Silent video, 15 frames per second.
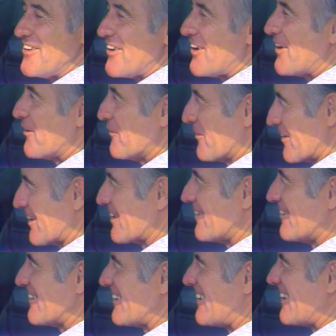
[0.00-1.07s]
No, we're
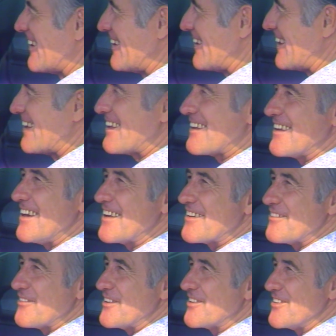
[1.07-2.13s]
going on. That's
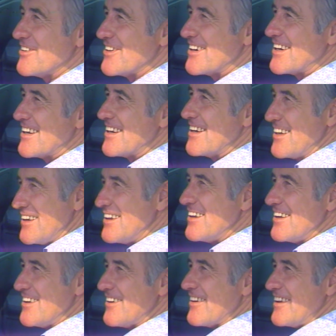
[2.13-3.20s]
that's for sure. You're
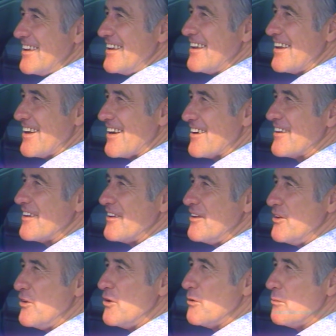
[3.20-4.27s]
pretty sure East Moline will stay
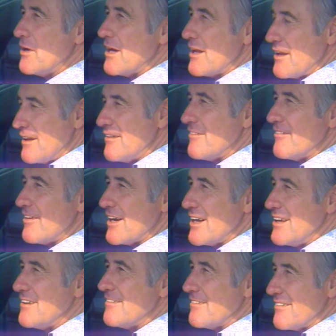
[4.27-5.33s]
open. You bet.
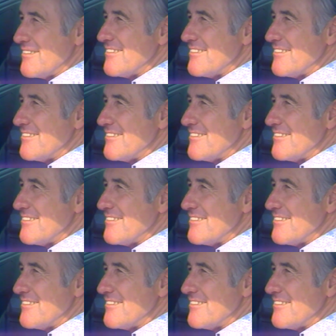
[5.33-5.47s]
Right.